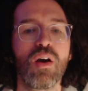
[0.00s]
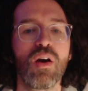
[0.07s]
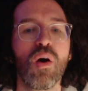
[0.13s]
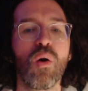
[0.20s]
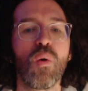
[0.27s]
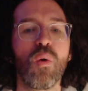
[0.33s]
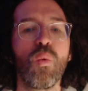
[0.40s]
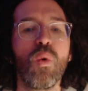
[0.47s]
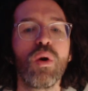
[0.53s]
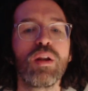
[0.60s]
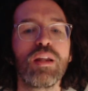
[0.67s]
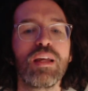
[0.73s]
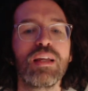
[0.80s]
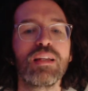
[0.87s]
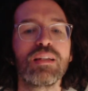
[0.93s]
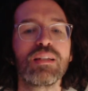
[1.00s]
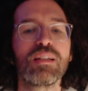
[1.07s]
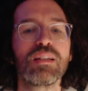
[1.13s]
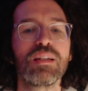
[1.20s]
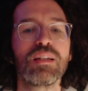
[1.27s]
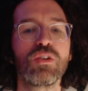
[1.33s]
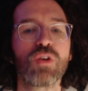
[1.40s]
what is
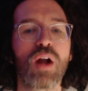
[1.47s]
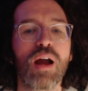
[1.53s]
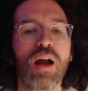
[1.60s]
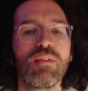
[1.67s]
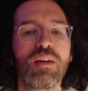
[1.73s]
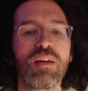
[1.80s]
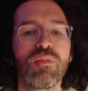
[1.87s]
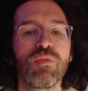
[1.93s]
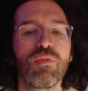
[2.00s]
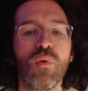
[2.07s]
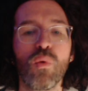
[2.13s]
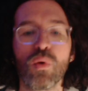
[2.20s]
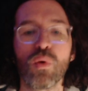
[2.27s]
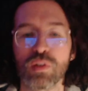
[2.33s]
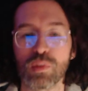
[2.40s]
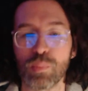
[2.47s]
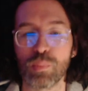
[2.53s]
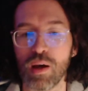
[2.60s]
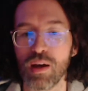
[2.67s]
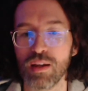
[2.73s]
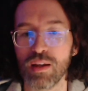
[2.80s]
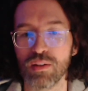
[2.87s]
the driving force
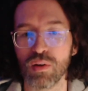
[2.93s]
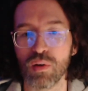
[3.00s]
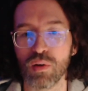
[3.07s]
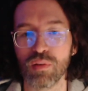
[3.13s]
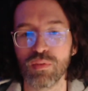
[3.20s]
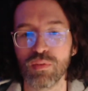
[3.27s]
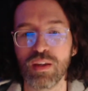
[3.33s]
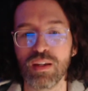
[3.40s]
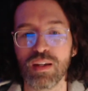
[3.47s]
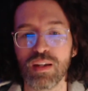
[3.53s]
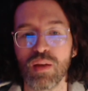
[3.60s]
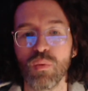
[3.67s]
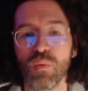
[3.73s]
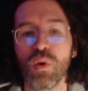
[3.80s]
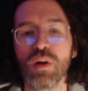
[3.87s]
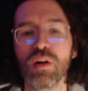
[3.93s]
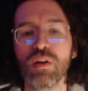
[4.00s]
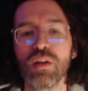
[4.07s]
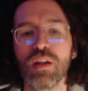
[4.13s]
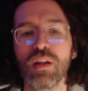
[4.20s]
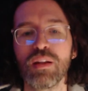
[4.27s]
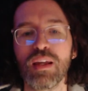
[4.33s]
behind all of it, and what are
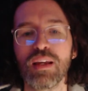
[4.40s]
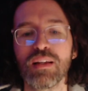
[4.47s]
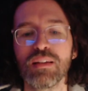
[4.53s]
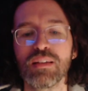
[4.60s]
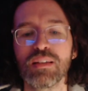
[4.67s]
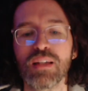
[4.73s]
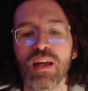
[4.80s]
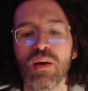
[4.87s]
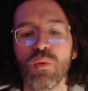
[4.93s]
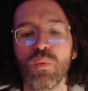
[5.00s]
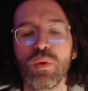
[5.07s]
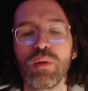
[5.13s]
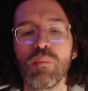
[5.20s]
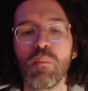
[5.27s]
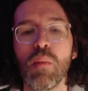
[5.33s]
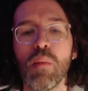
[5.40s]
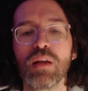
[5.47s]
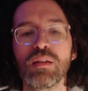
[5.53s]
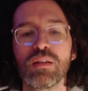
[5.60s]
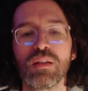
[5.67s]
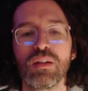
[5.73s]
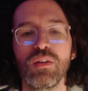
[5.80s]
the things that we
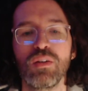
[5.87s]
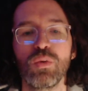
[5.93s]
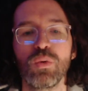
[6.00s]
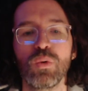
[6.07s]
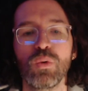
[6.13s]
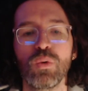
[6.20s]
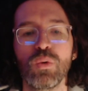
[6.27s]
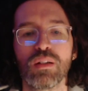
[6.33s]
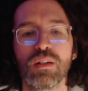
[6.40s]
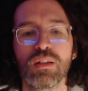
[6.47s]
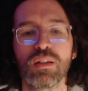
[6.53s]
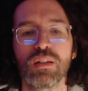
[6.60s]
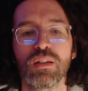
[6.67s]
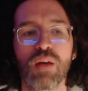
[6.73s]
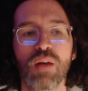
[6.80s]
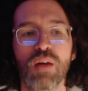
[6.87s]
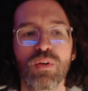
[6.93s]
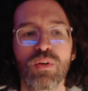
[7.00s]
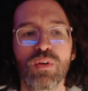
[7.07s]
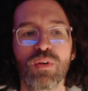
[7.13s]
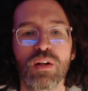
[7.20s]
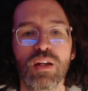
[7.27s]
must endure and
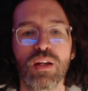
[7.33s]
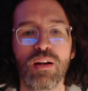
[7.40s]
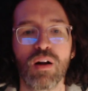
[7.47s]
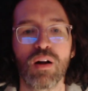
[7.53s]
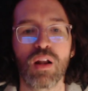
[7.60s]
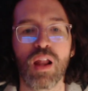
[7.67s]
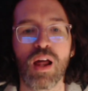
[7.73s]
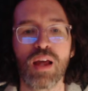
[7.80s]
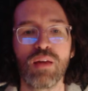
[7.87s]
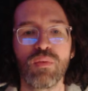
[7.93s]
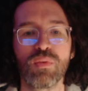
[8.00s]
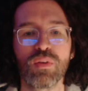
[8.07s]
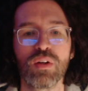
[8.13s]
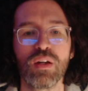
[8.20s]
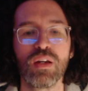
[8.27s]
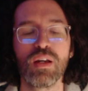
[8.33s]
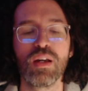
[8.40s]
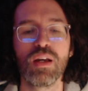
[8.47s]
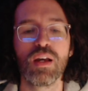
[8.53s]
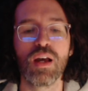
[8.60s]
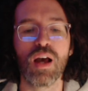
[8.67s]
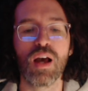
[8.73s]
suffer in our life.
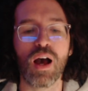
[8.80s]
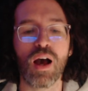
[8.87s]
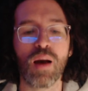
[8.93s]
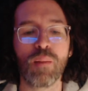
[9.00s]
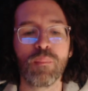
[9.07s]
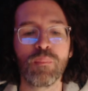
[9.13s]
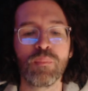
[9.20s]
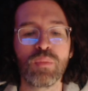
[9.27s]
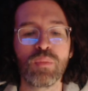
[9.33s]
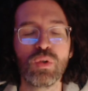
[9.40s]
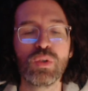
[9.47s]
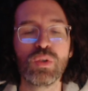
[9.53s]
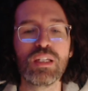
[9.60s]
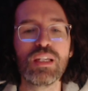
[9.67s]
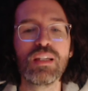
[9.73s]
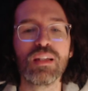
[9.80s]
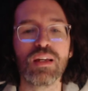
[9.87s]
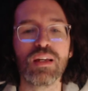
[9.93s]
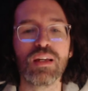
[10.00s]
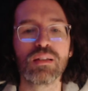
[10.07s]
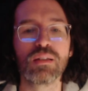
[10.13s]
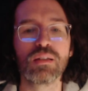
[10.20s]
You see
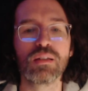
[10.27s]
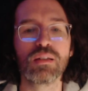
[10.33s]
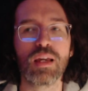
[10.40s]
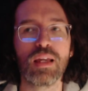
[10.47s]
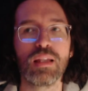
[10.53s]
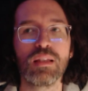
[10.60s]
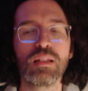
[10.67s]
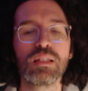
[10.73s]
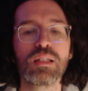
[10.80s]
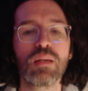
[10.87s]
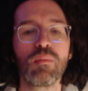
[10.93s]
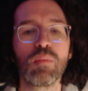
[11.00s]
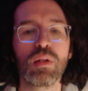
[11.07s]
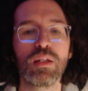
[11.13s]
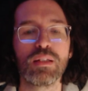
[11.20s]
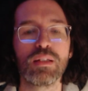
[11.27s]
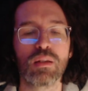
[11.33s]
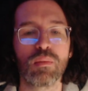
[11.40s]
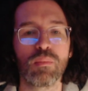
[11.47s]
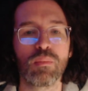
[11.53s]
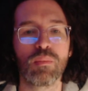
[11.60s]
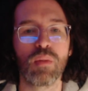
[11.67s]
this in the
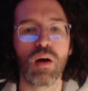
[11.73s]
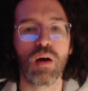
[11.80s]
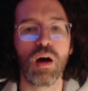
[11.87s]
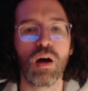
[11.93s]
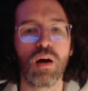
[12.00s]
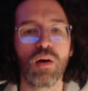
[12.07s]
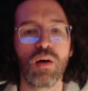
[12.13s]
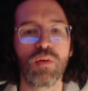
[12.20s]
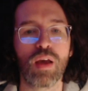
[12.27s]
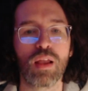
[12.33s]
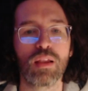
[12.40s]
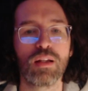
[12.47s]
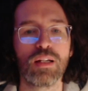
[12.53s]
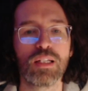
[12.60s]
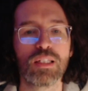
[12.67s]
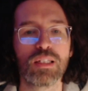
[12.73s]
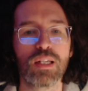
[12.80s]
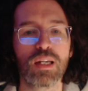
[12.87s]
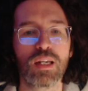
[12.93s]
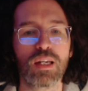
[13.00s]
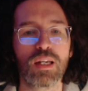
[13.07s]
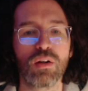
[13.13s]
symbolism of
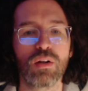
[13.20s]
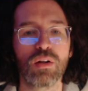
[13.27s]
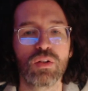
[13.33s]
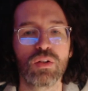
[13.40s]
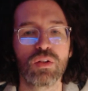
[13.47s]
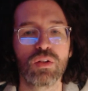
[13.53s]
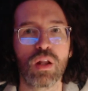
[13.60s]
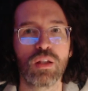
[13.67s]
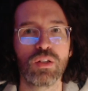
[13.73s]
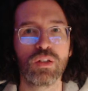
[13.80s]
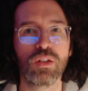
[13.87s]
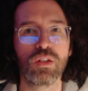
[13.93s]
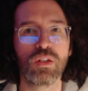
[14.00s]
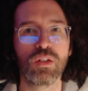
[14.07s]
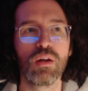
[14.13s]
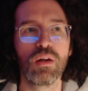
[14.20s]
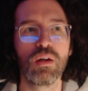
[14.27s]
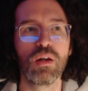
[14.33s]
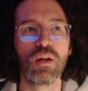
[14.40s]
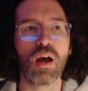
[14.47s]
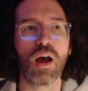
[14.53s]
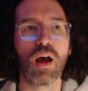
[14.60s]
Hellenistic era astrology
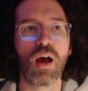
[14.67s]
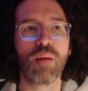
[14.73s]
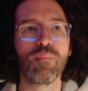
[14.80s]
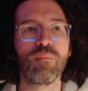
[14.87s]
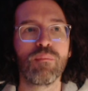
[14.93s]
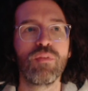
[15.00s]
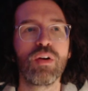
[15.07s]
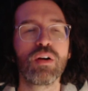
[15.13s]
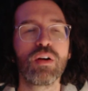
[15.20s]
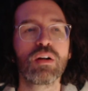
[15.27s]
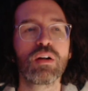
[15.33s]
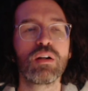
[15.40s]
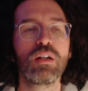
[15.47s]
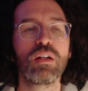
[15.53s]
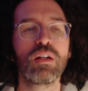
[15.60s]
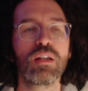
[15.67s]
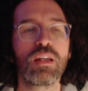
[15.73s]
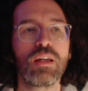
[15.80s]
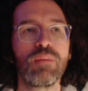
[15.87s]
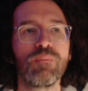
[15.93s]
very clearly.